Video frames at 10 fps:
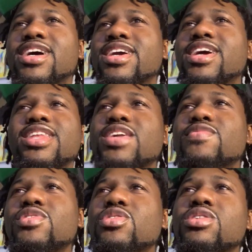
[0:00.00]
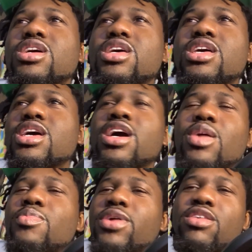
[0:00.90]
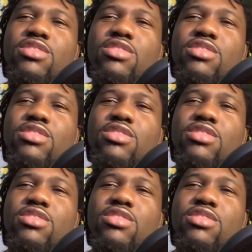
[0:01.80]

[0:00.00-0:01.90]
again, even though I could pay